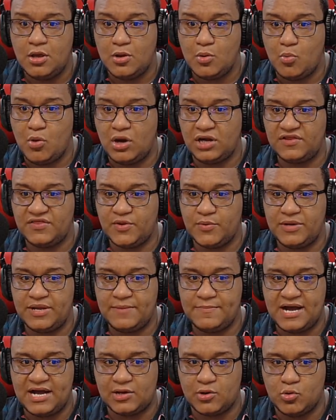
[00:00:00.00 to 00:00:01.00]
While on their way
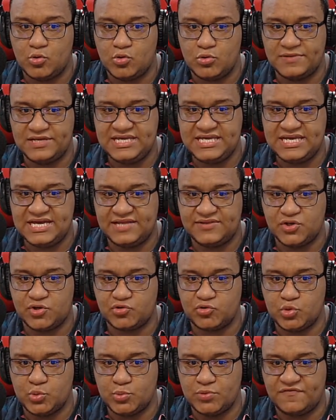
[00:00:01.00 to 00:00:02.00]
back home, he and the
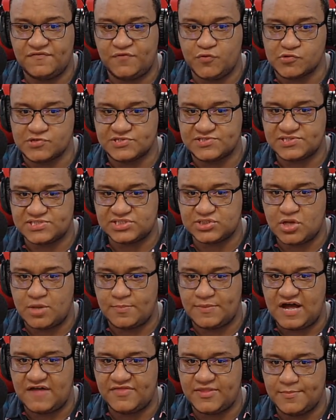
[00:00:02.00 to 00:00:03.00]
crew were forced to
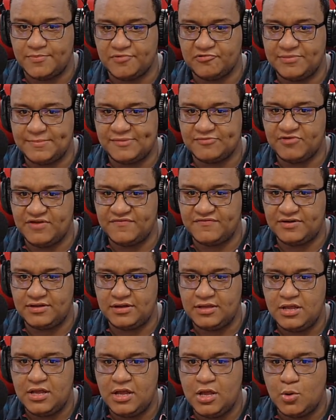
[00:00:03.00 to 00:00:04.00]
stop at the Birima River,
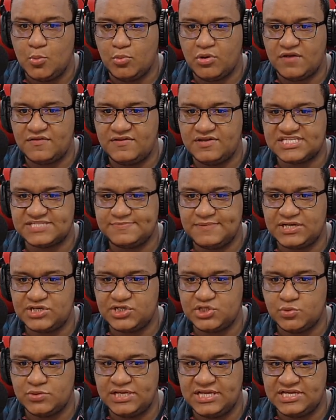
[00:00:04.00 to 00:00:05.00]
where they
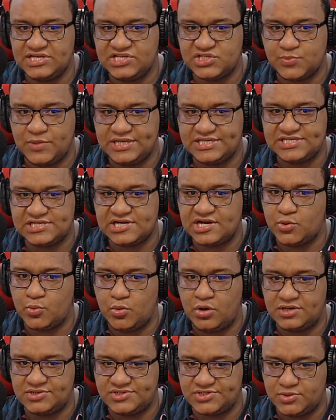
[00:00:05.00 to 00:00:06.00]
spent 2 days waiting on the
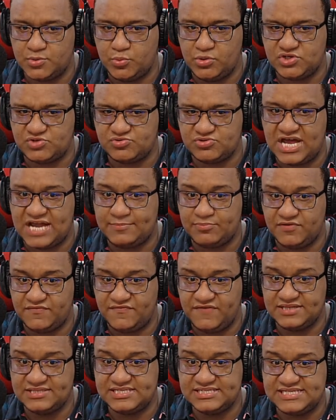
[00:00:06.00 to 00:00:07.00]
water, which had
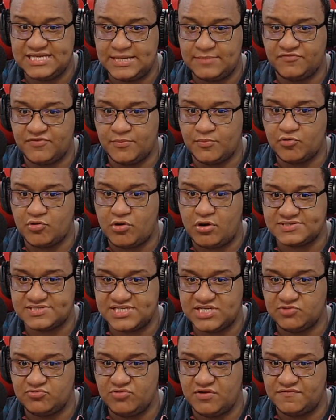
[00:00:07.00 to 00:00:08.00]
prevented them from
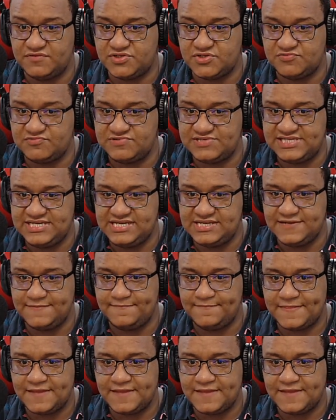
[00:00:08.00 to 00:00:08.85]
crossing the river to recede.